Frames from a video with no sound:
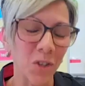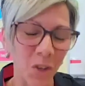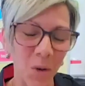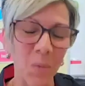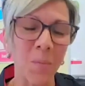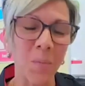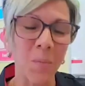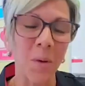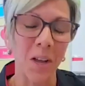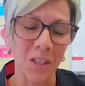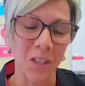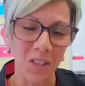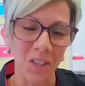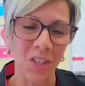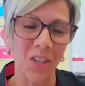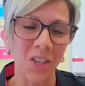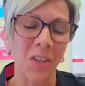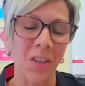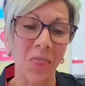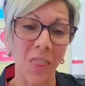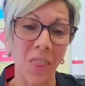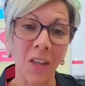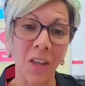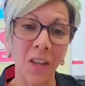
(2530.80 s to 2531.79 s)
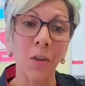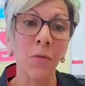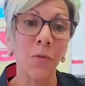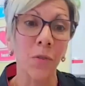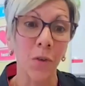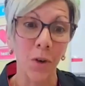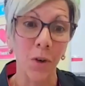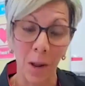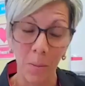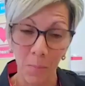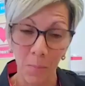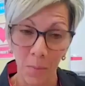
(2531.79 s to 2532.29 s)
so much. Thank you
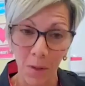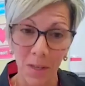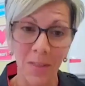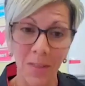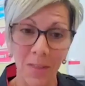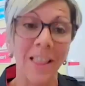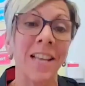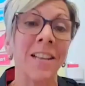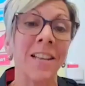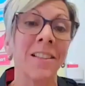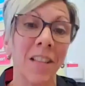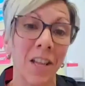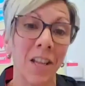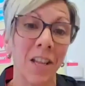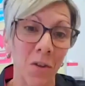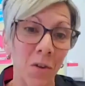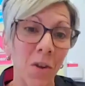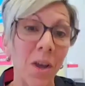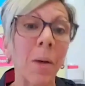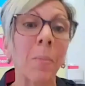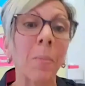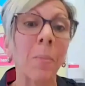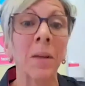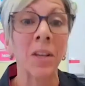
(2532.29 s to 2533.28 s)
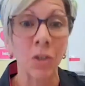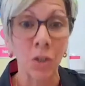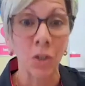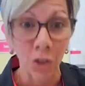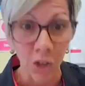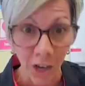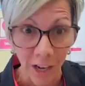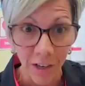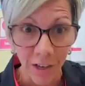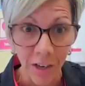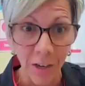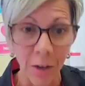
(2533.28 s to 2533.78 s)
for everything that you have been
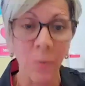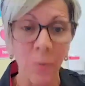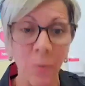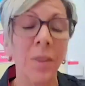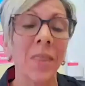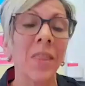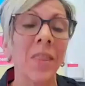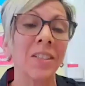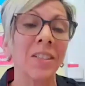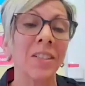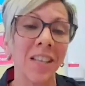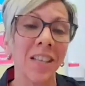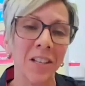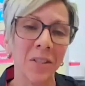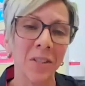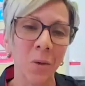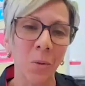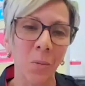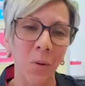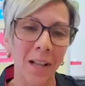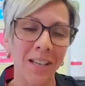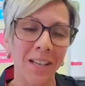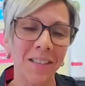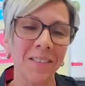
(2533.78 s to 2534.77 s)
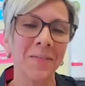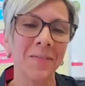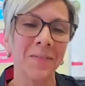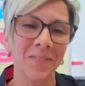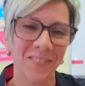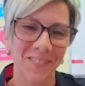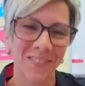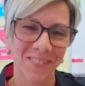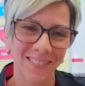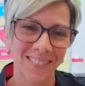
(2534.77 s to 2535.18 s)
sharing with us as well.